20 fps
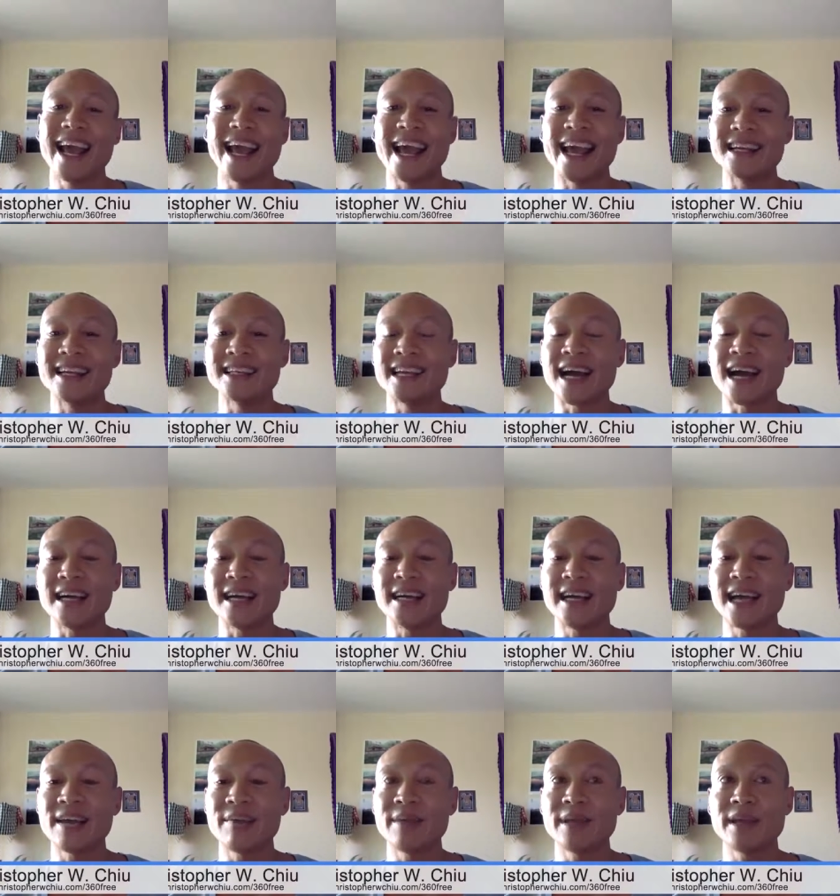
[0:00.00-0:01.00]
And right. I
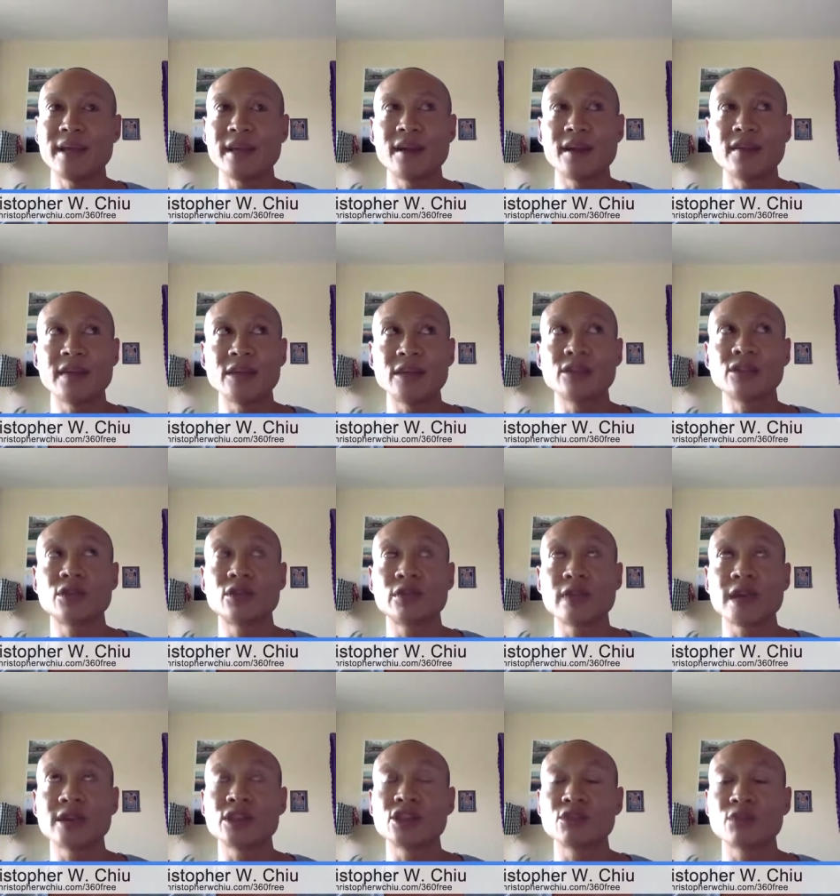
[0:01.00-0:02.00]
came here, this was two
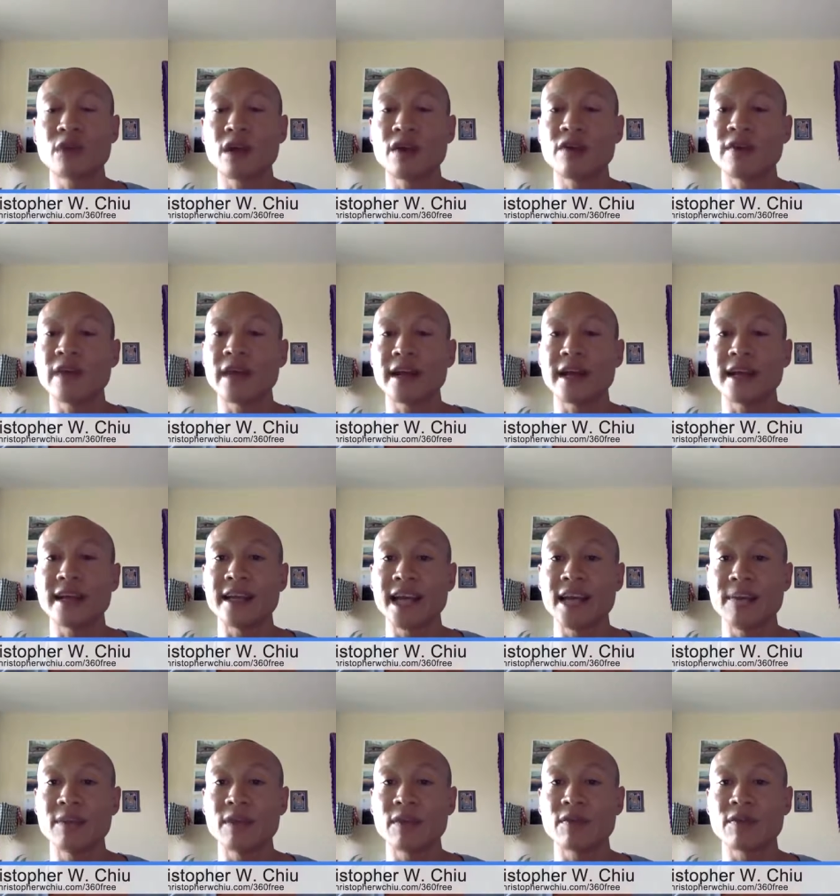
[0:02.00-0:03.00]
thousand twelve, and I
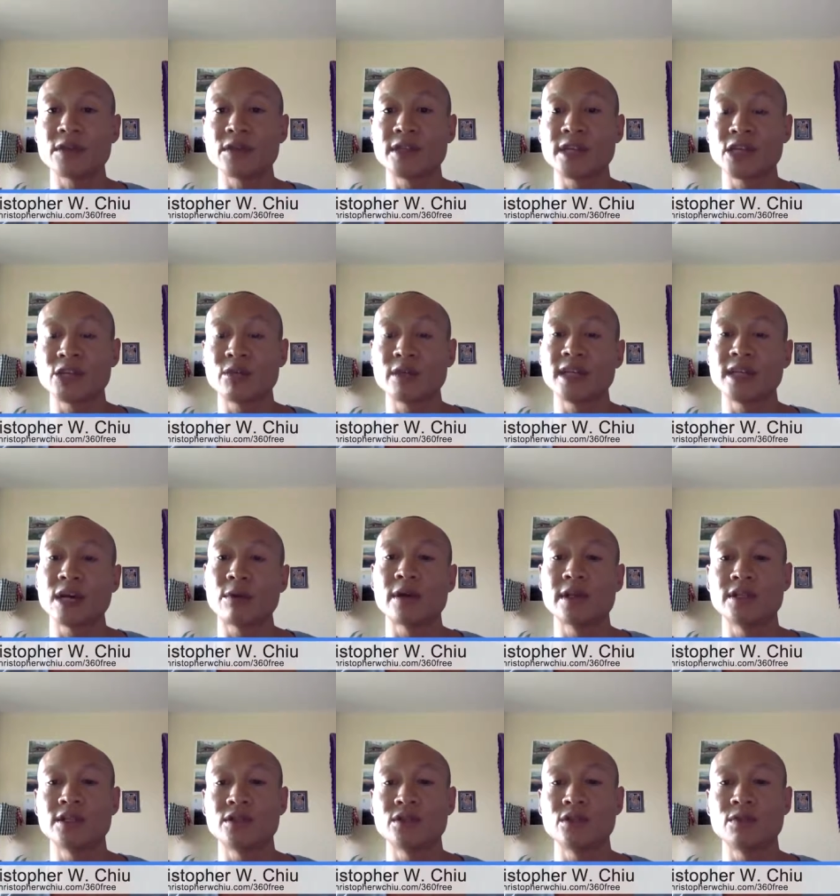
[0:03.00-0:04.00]
came here for six weeks. I
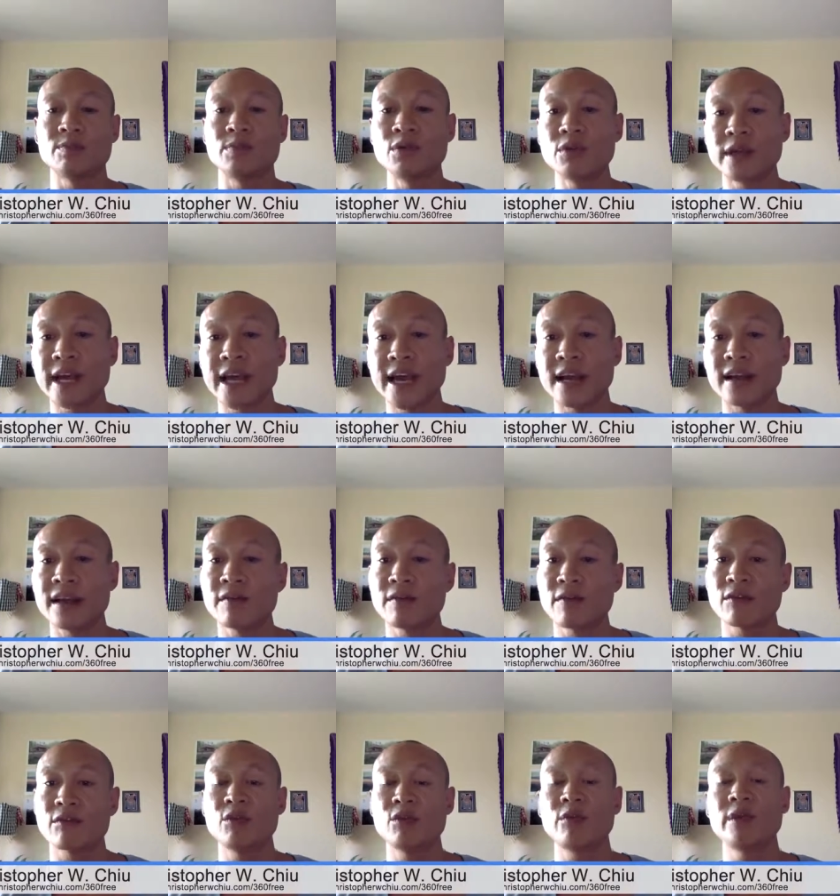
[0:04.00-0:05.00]
went to Phuket
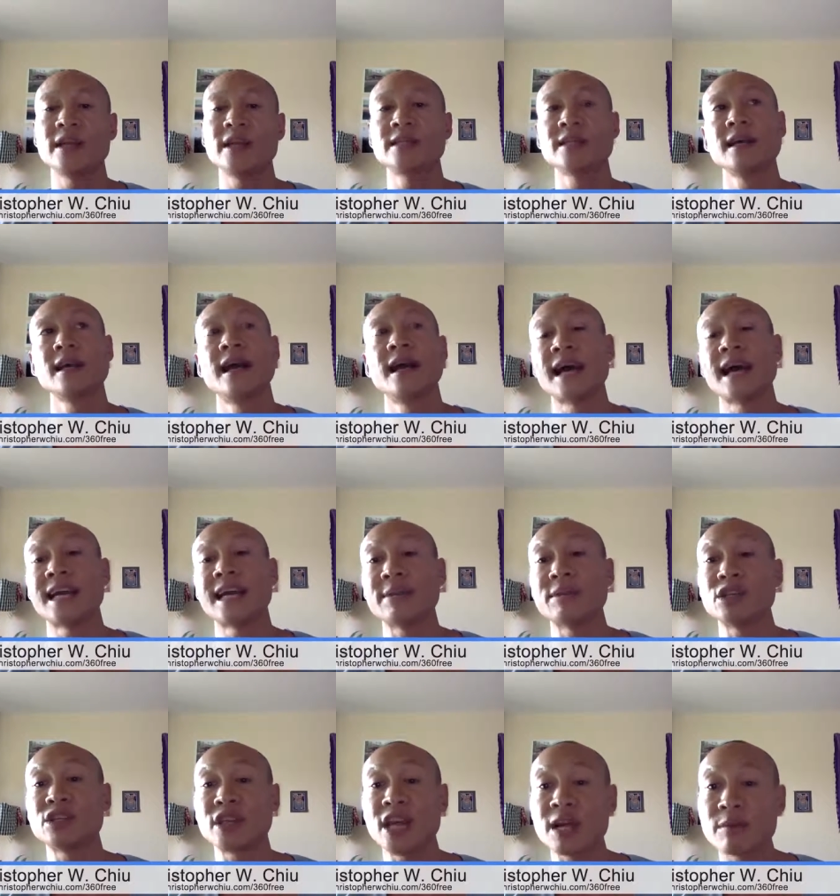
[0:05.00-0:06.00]
for three weeks. I came
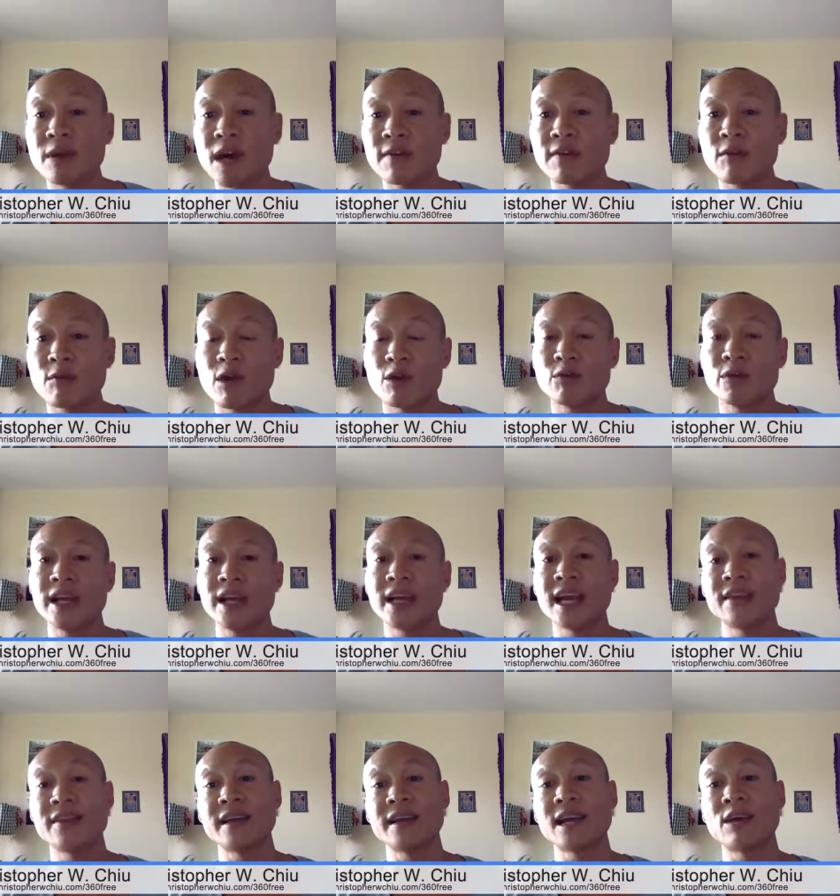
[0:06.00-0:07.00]
to Chiang Mai for one week,
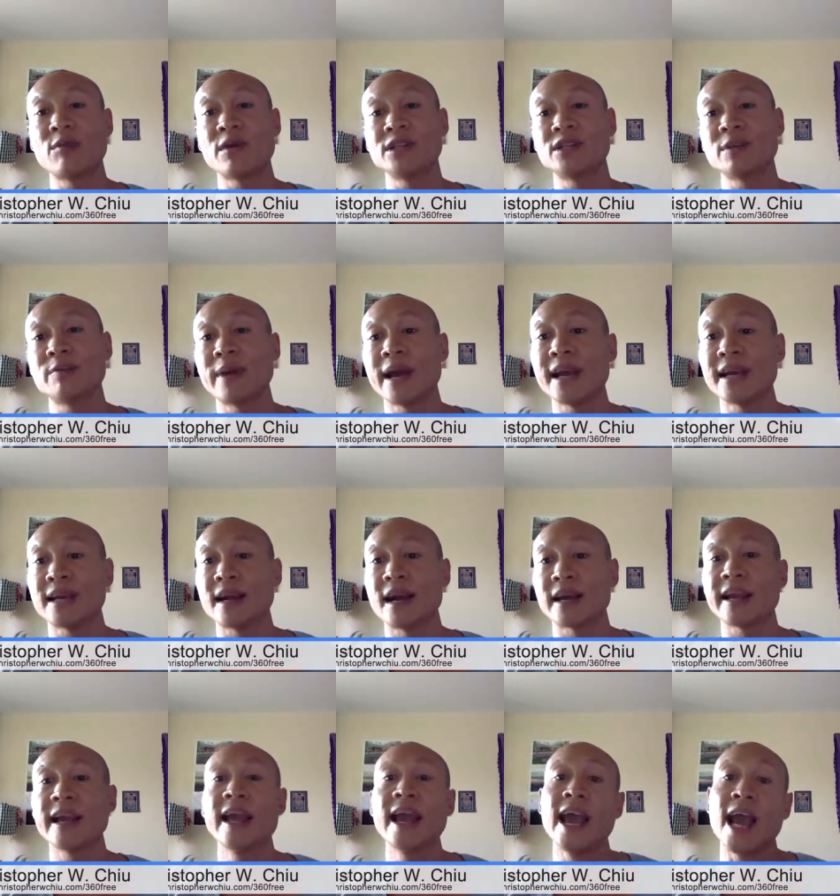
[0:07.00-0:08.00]
and then I went to
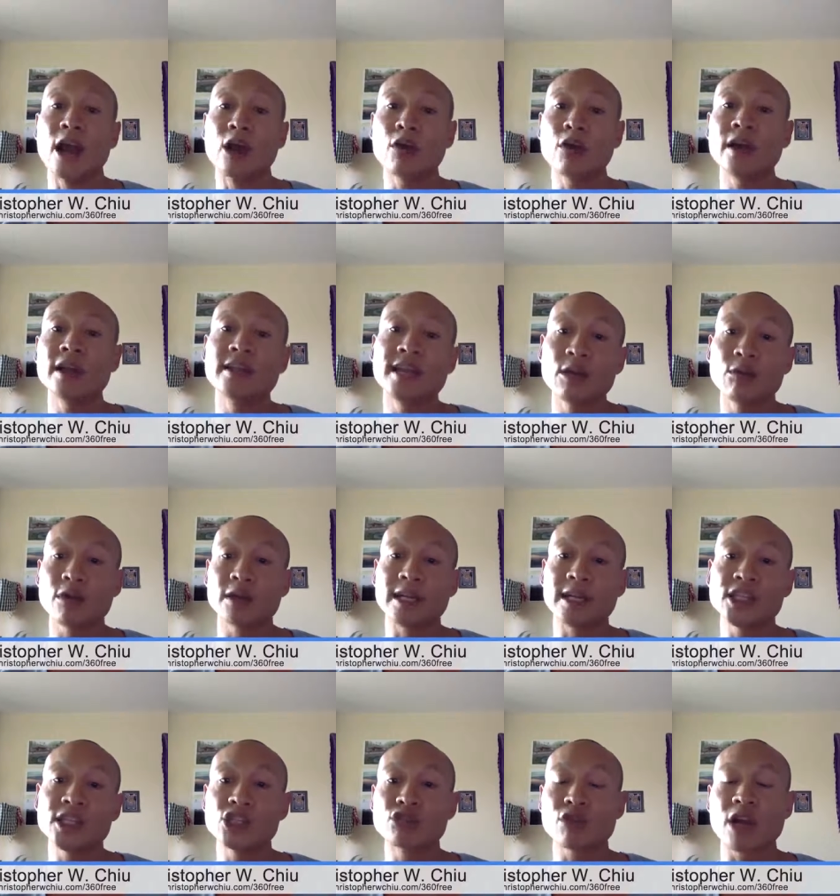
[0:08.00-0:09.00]
Bangkok. And all I did was I
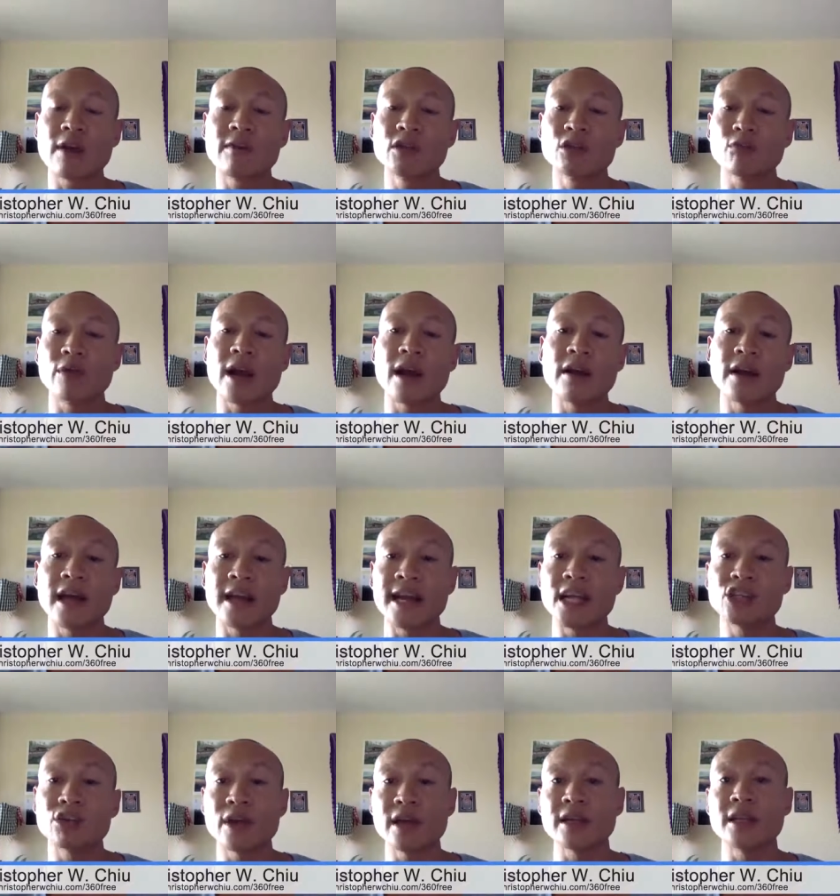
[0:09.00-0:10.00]
just traveled around and
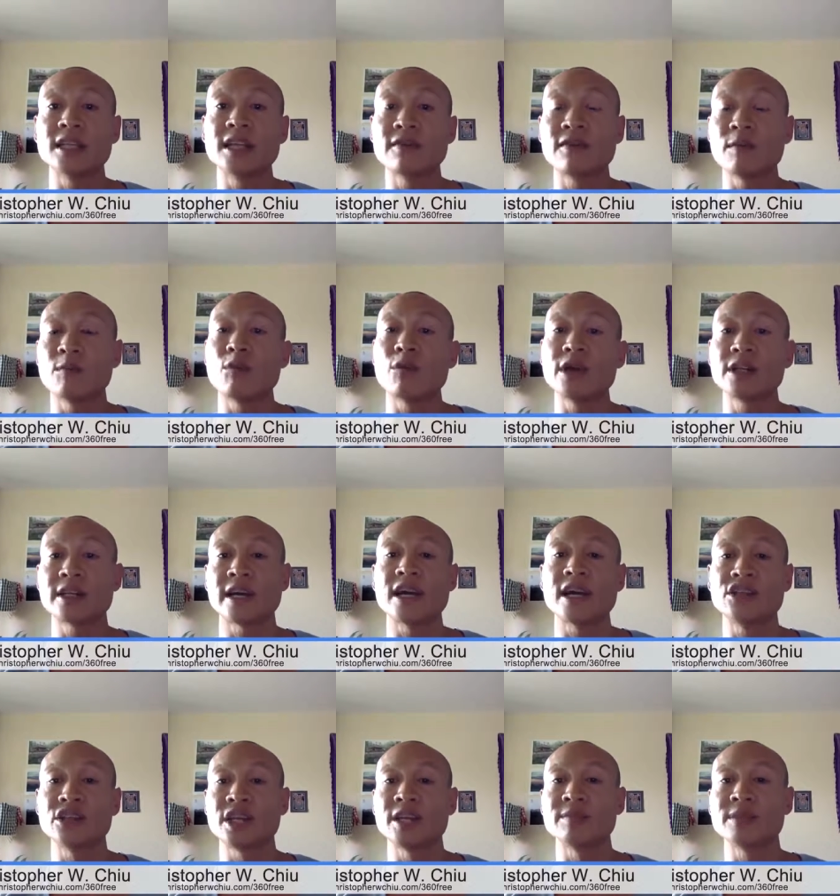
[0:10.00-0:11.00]
I trained at different Muay Thai
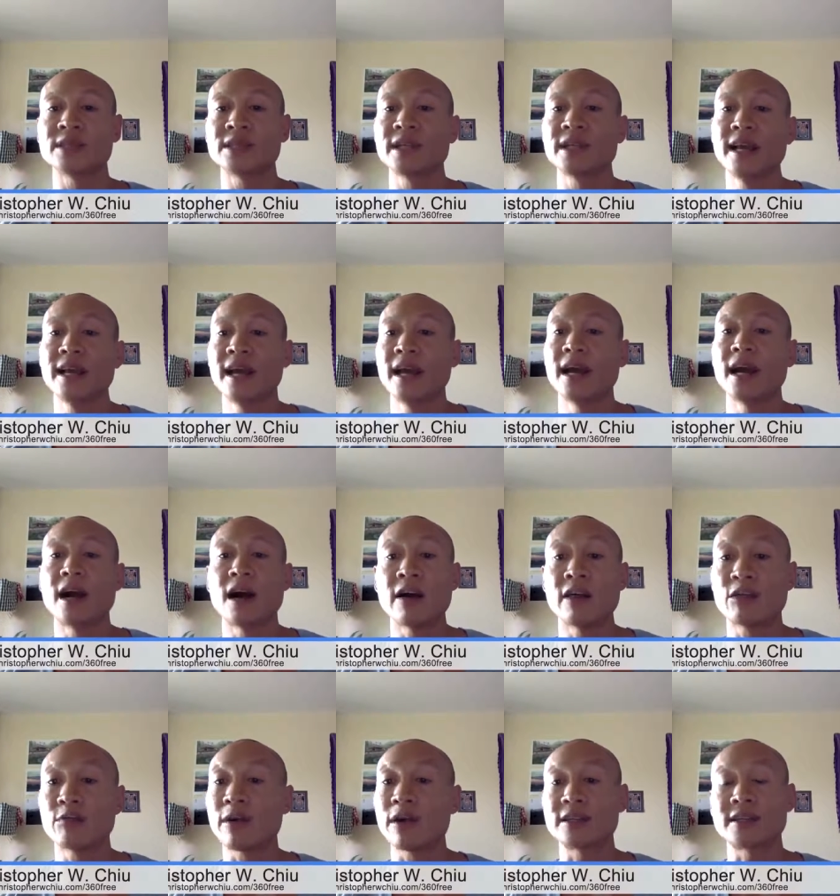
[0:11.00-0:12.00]
gyms uh,
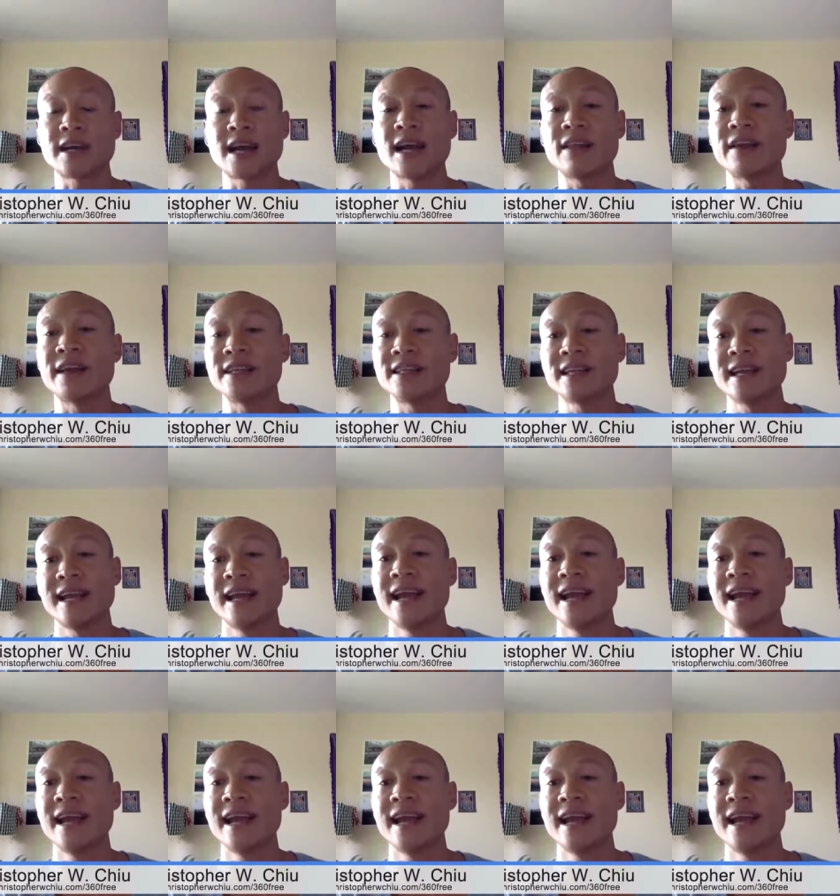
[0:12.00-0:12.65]
throughout Thailand.